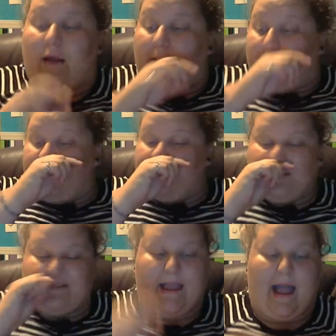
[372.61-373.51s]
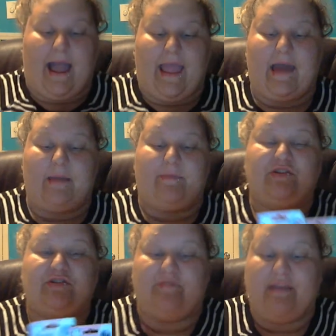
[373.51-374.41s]
um, like I had a
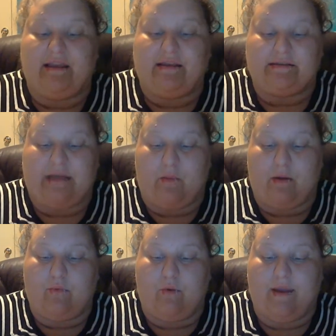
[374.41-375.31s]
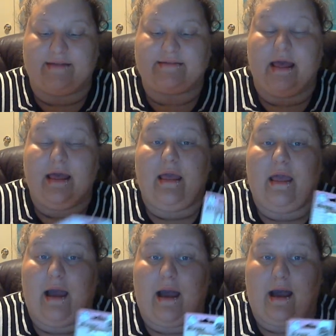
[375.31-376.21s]
bunch of these at one point.
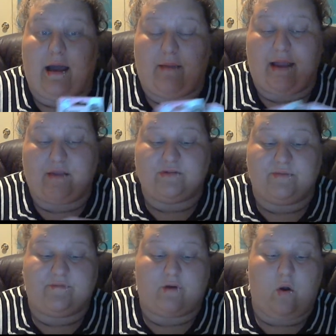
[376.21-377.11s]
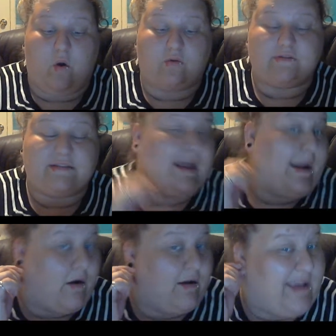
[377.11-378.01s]
Um, I used them for holes that
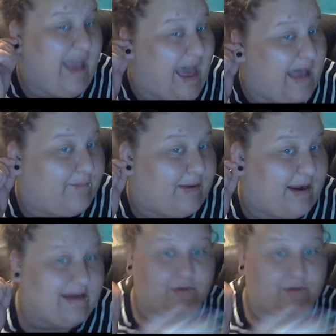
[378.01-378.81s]
I already had, but I needed to